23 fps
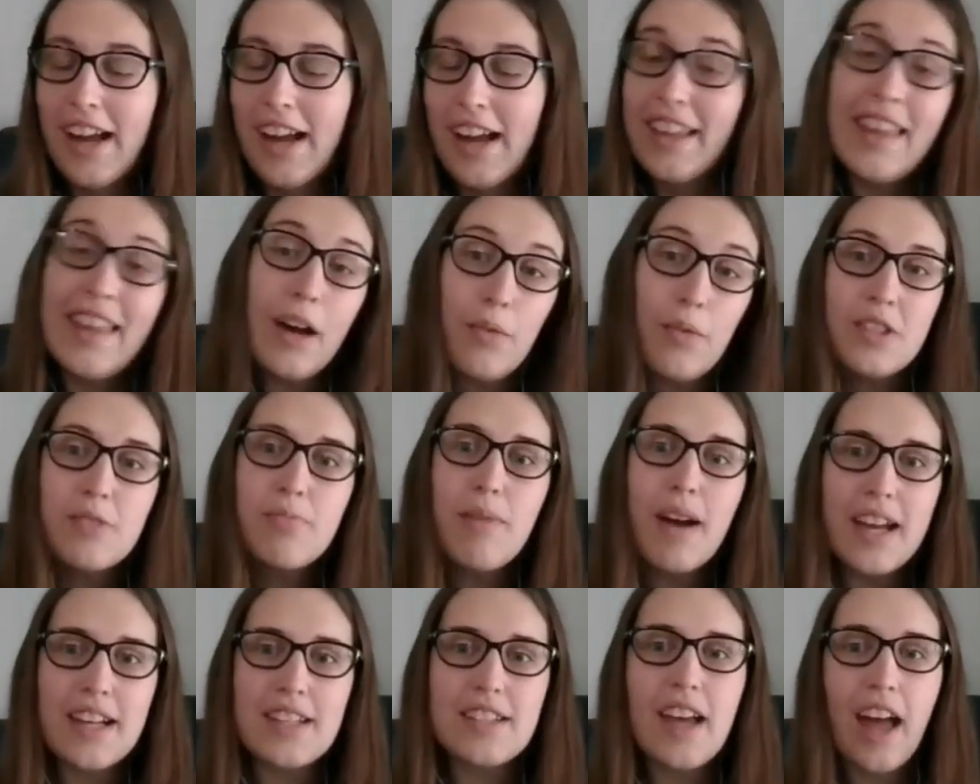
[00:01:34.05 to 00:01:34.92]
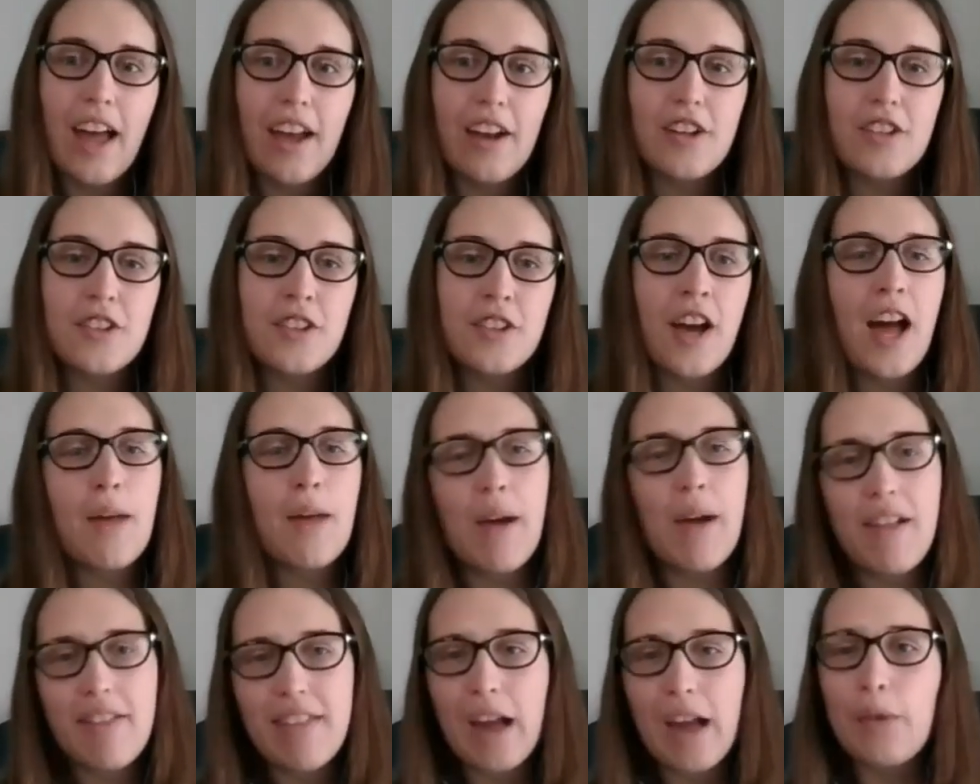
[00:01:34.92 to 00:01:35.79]
And that was my entire time
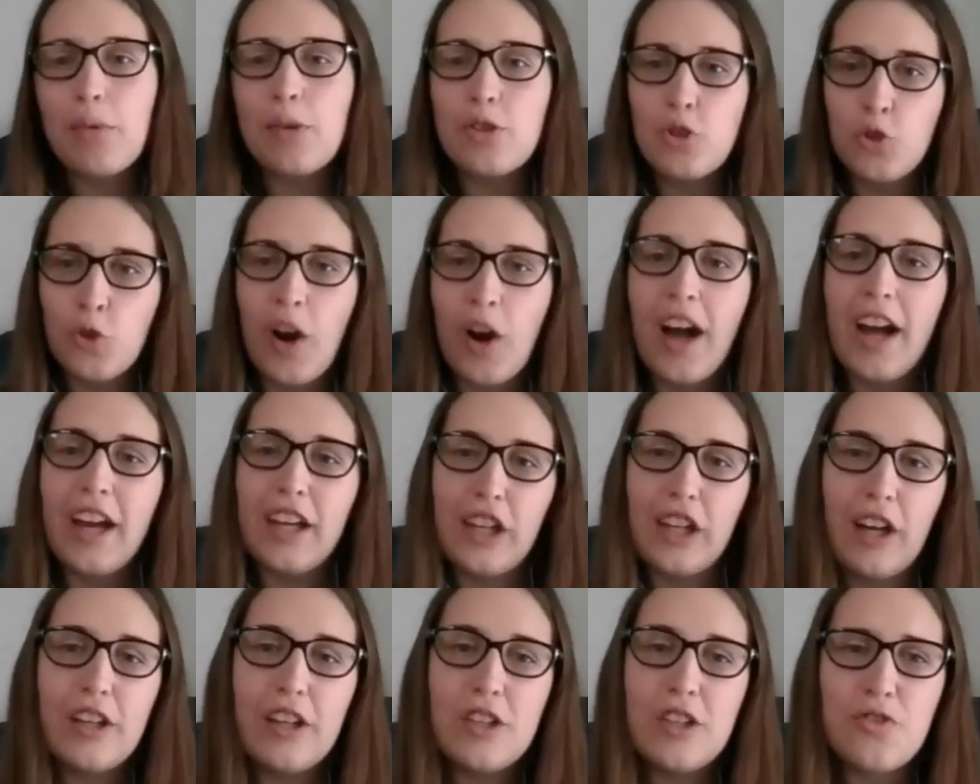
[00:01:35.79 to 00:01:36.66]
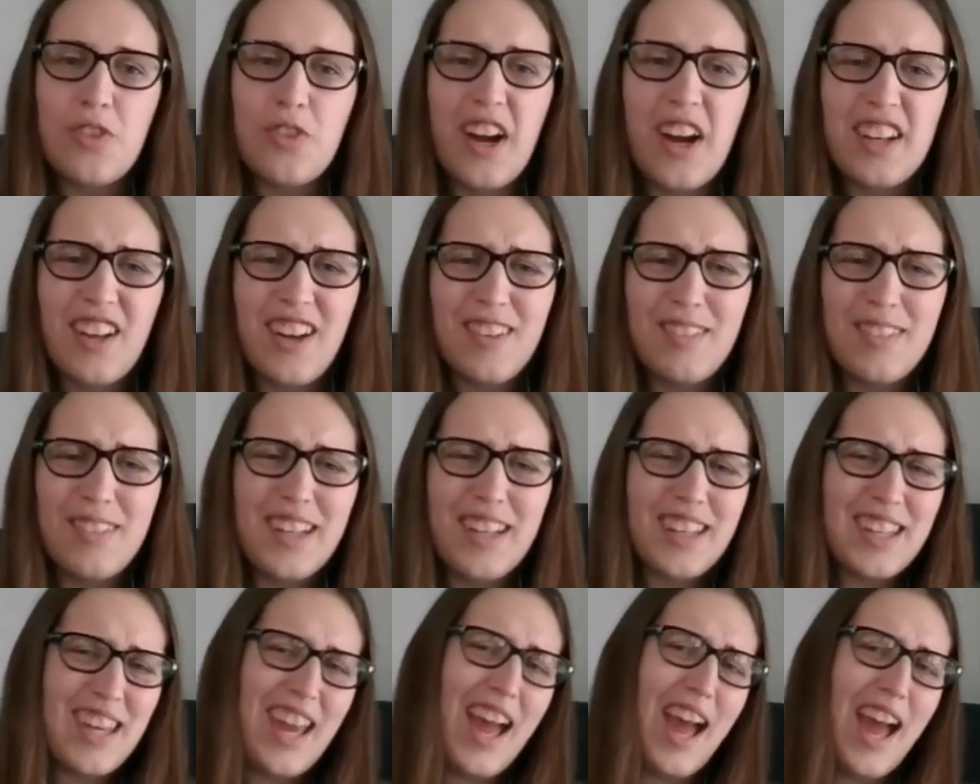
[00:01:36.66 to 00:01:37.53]
as I would try it on. I'm
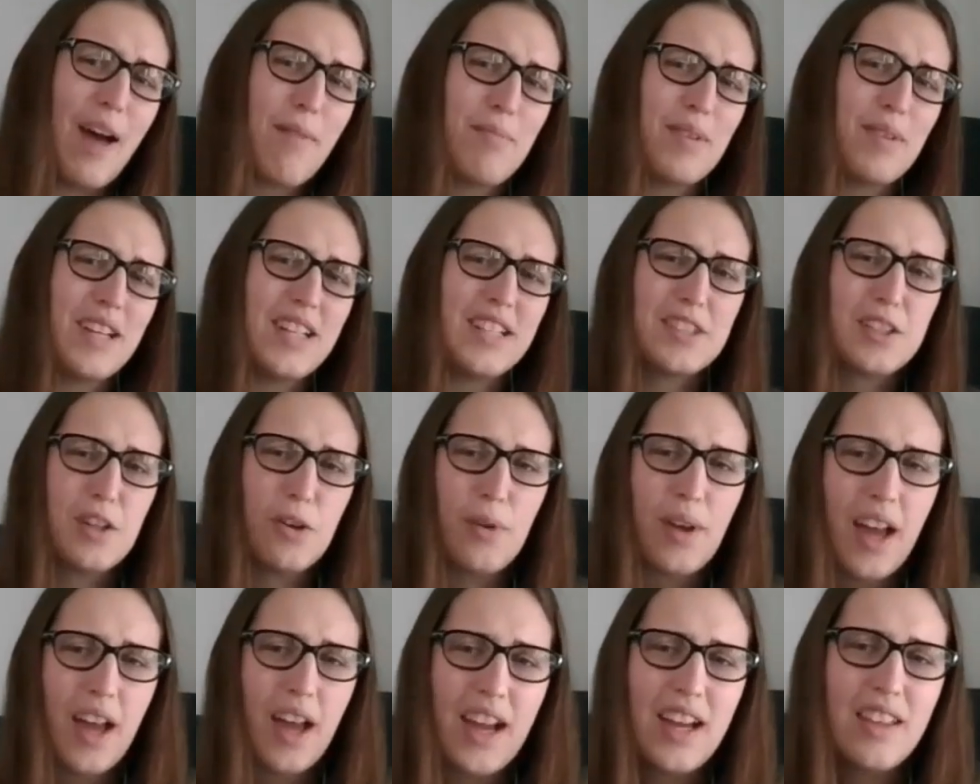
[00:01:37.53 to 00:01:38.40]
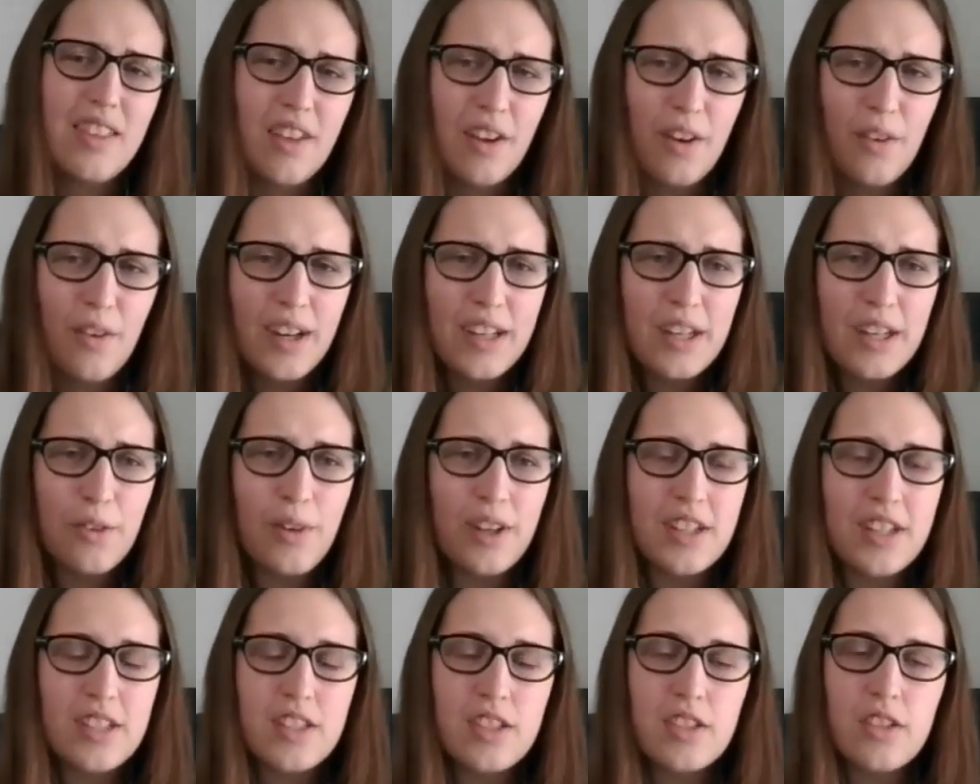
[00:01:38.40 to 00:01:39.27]
like, yeah, but it's okay though. I don't
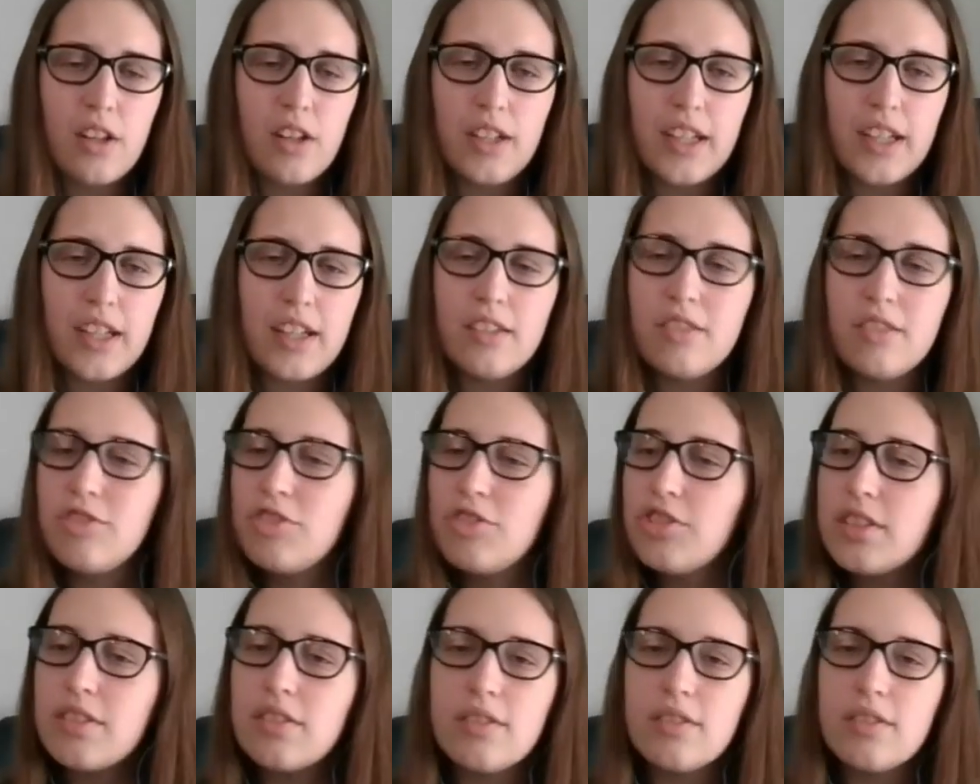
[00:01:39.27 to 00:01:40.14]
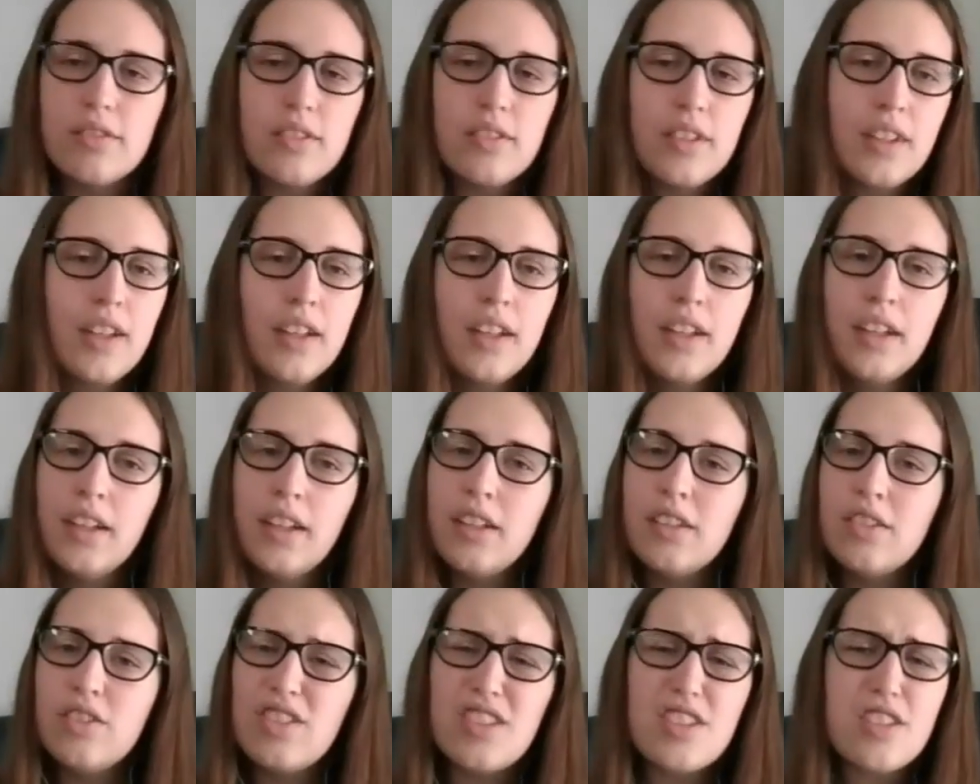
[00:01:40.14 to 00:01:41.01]
want to start again. Just
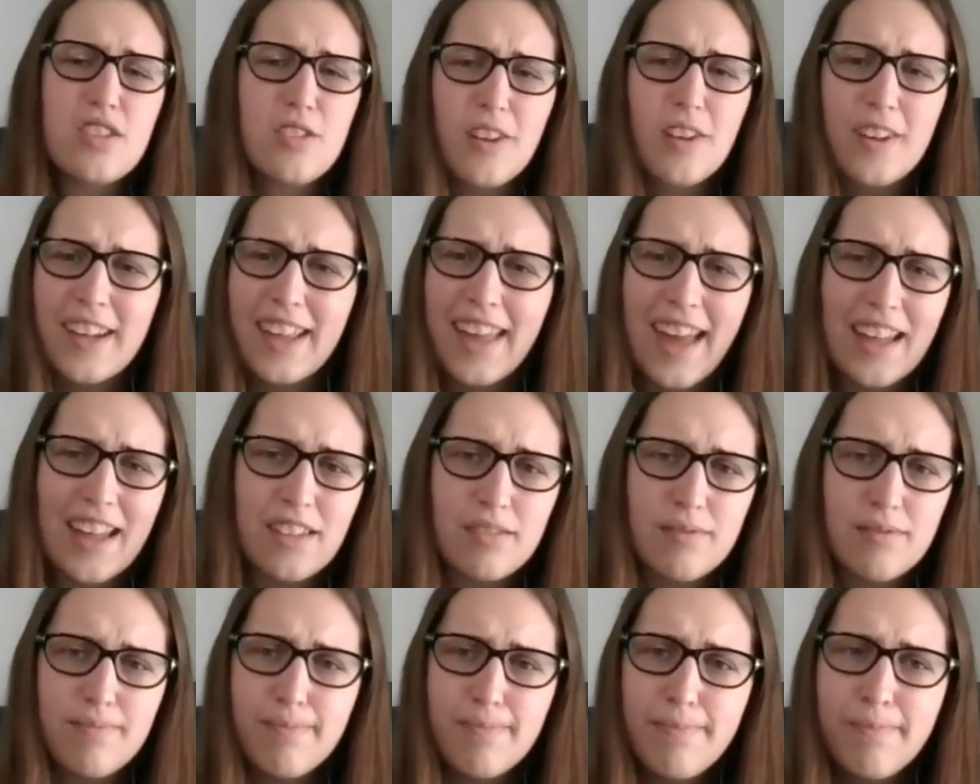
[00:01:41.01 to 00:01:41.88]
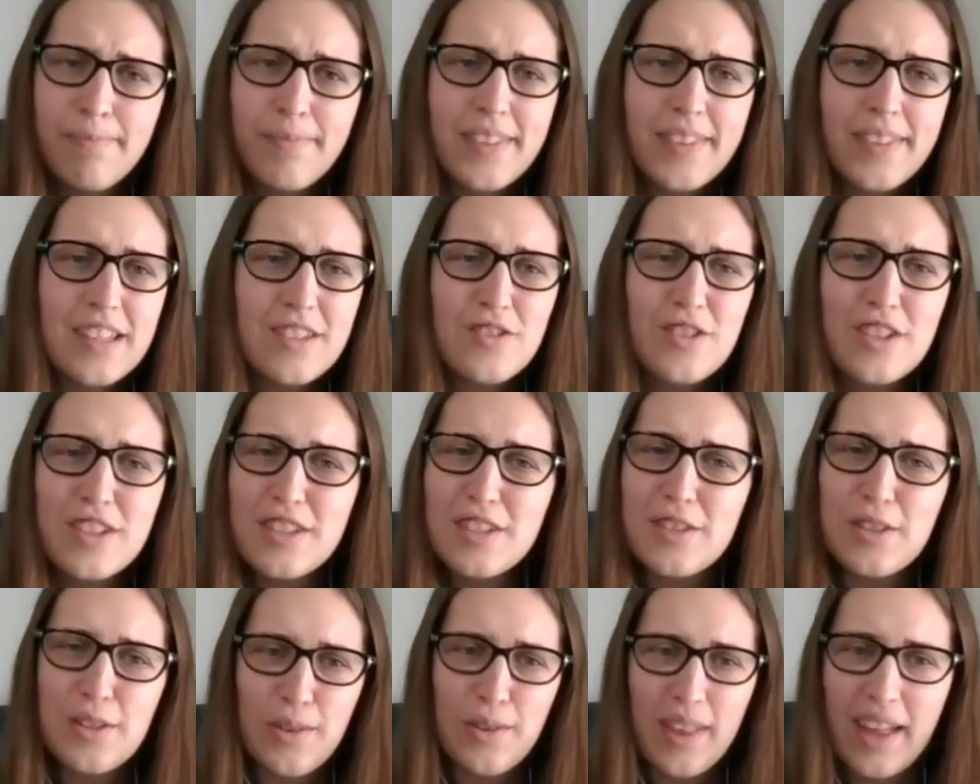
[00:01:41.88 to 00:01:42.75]
start again.
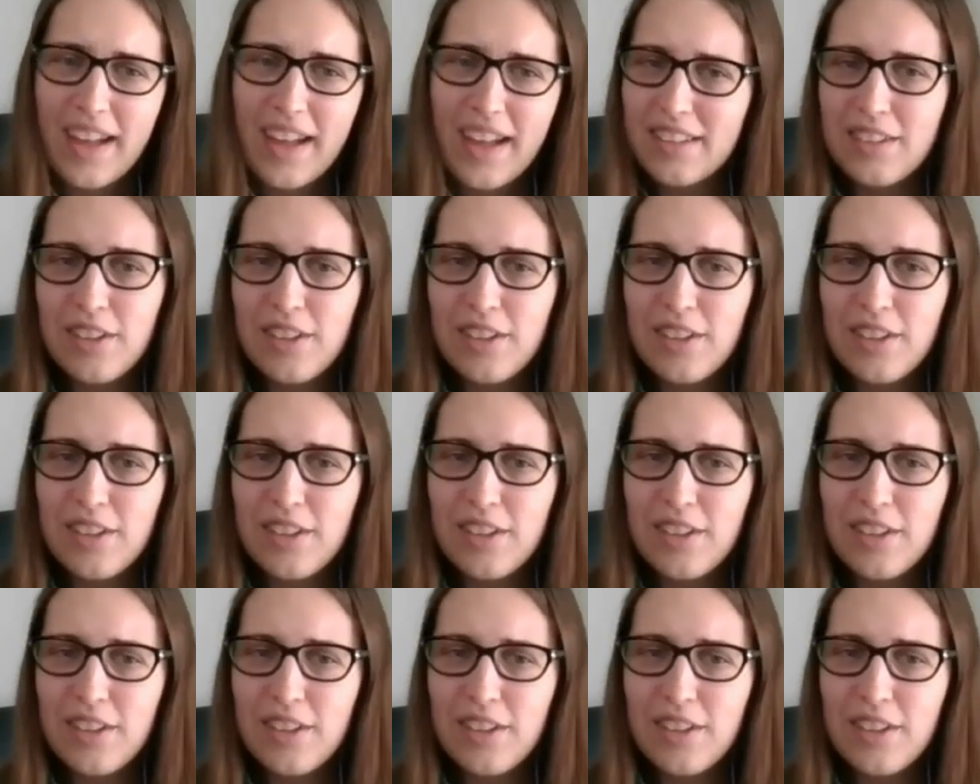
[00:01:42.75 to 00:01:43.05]
Just do that.